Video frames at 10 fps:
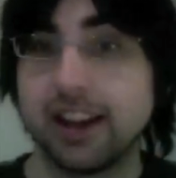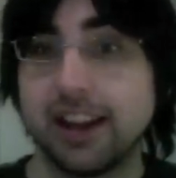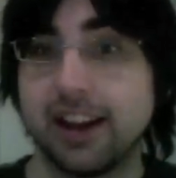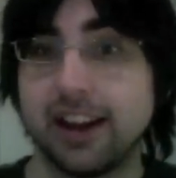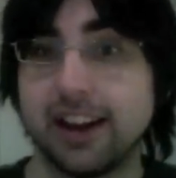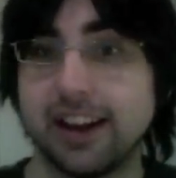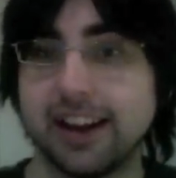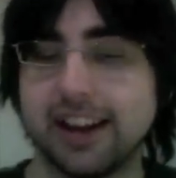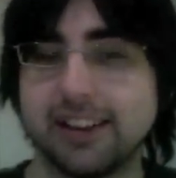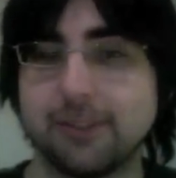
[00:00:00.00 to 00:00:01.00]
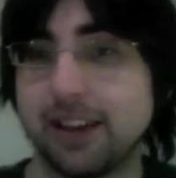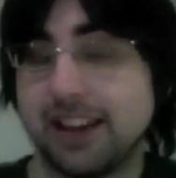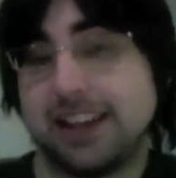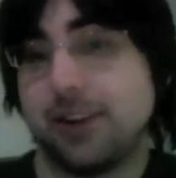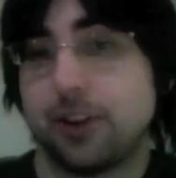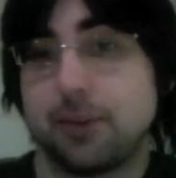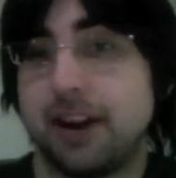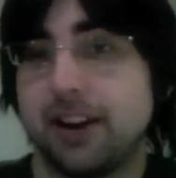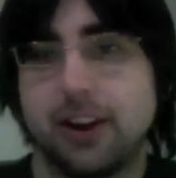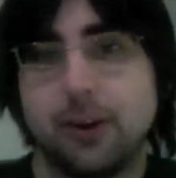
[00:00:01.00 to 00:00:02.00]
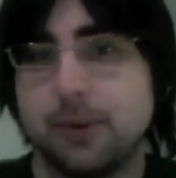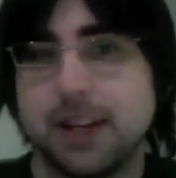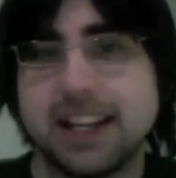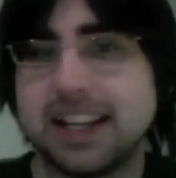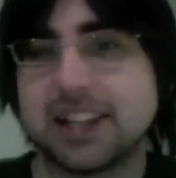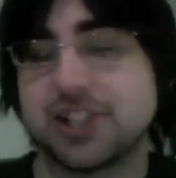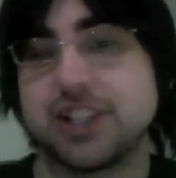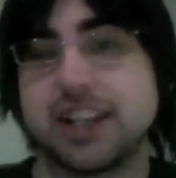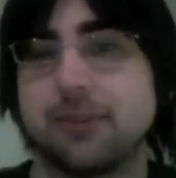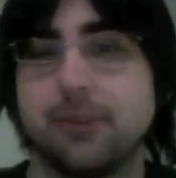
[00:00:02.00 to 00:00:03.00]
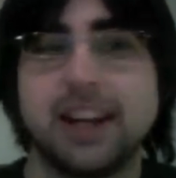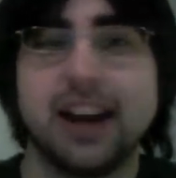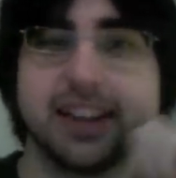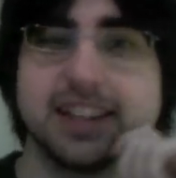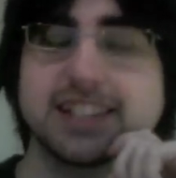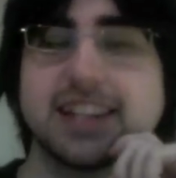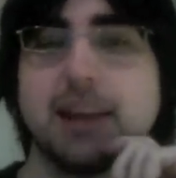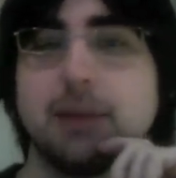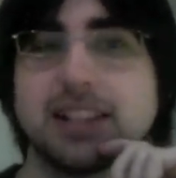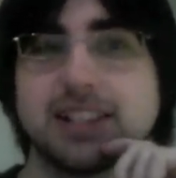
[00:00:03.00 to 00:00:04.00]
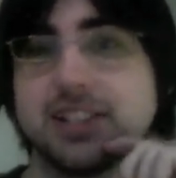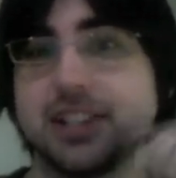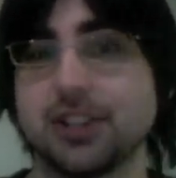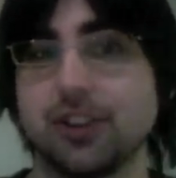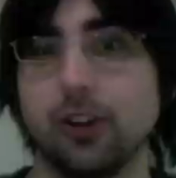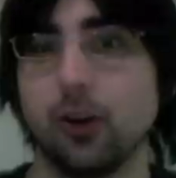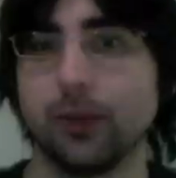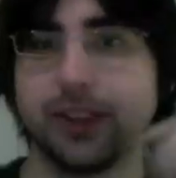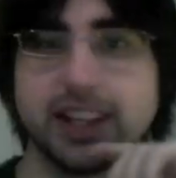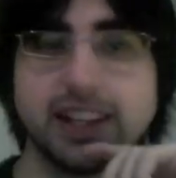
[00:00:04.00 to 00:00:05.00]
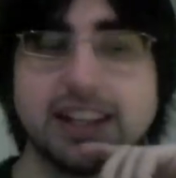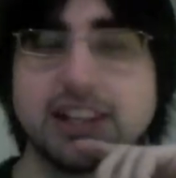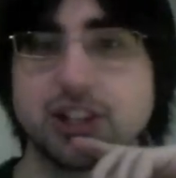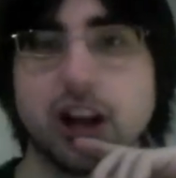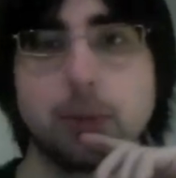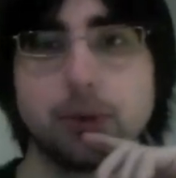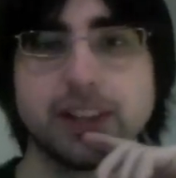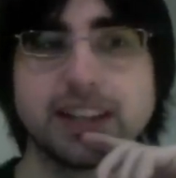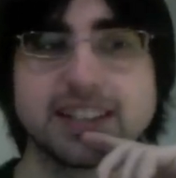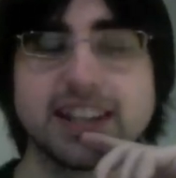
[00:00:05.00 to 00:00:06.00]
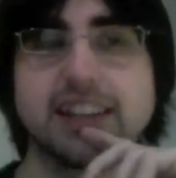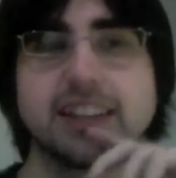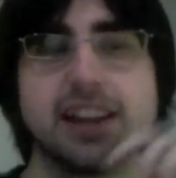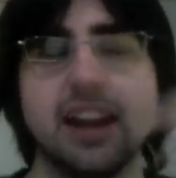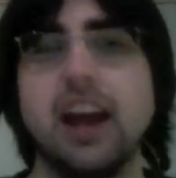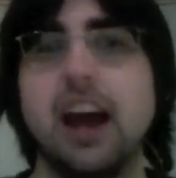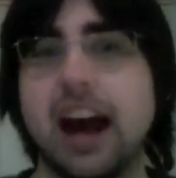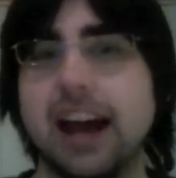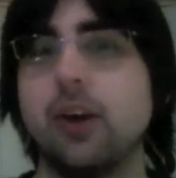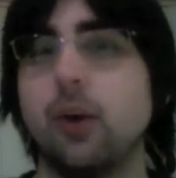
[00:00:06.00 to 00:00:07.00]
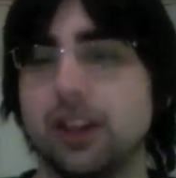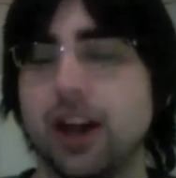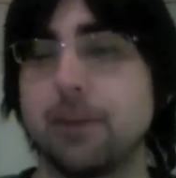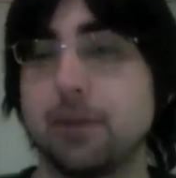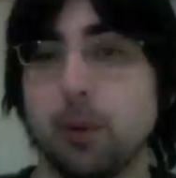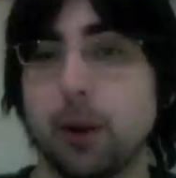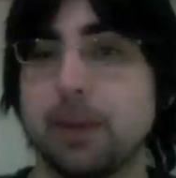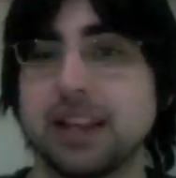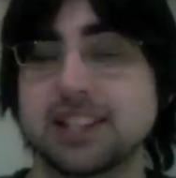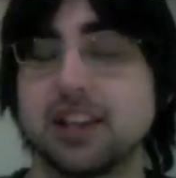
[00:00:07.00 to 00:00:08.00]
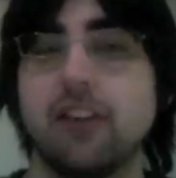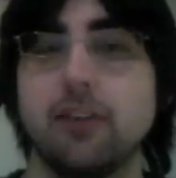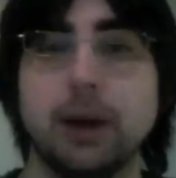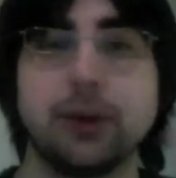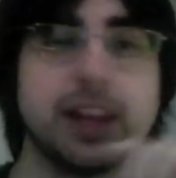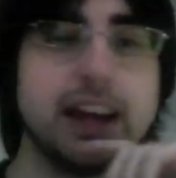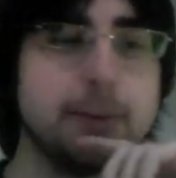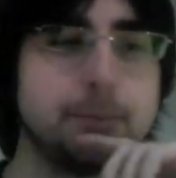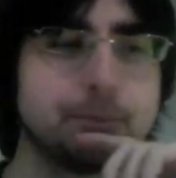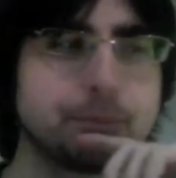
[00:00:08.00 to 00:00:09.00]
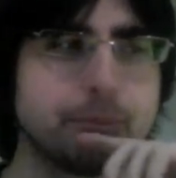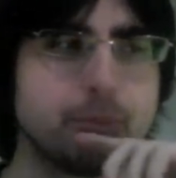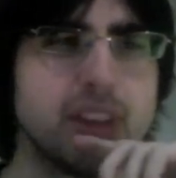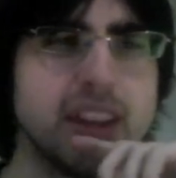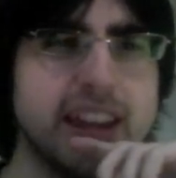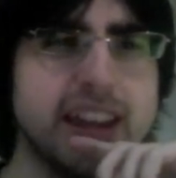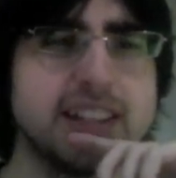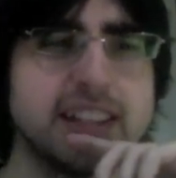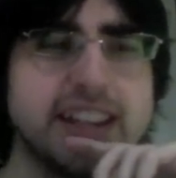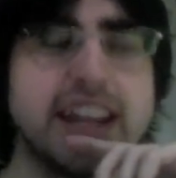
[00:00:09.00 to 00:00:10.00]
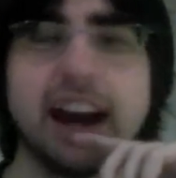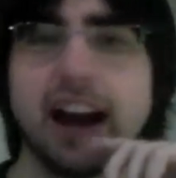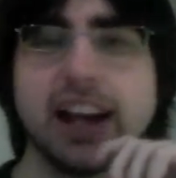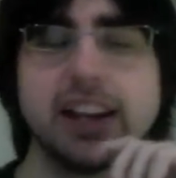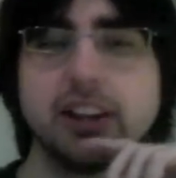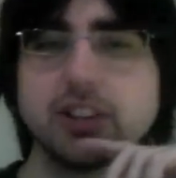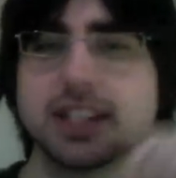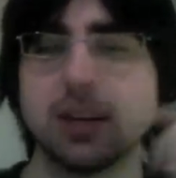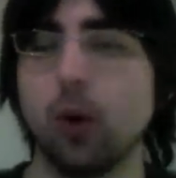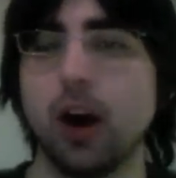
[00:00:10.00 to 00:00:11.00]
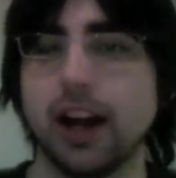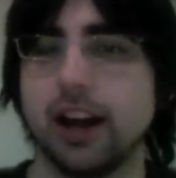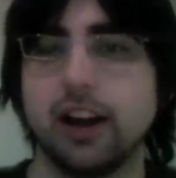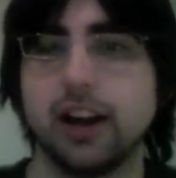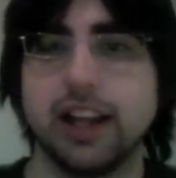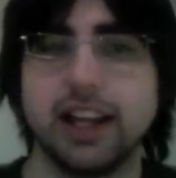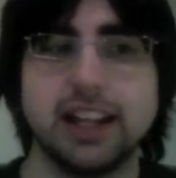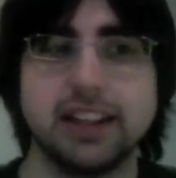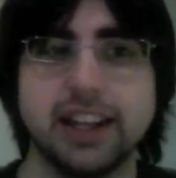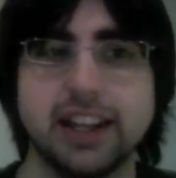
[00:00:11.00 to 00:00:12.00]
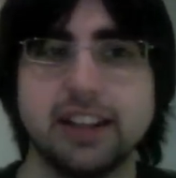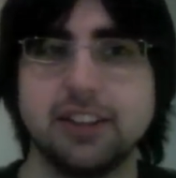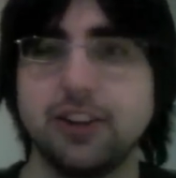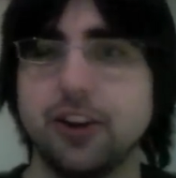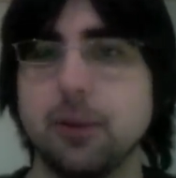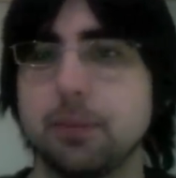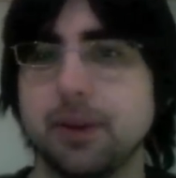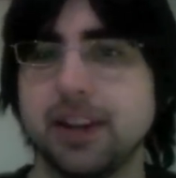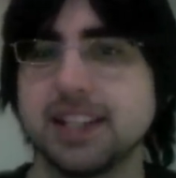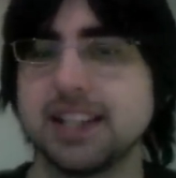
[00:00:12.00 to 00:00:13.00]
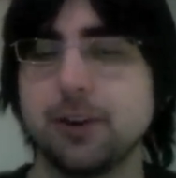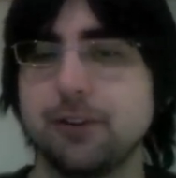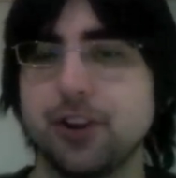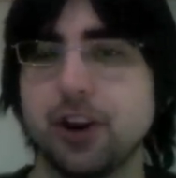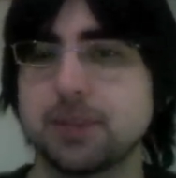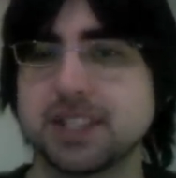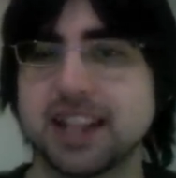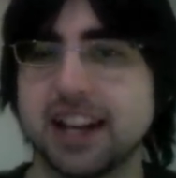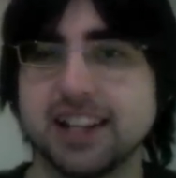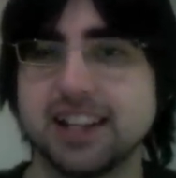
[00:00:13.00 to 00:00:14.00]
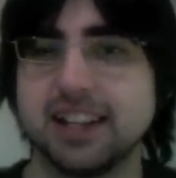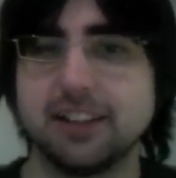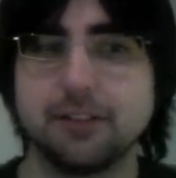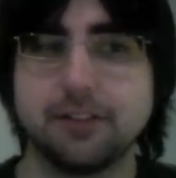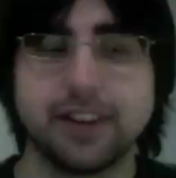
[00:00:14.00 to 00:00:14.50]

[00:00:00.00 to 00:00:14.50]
North America we didn't get shit. We got this game as a digital only eShop release, and I know a lot of people are pissed off about that. And yeah, I can understand why. Like Europe, Nintendo of Europe decided to give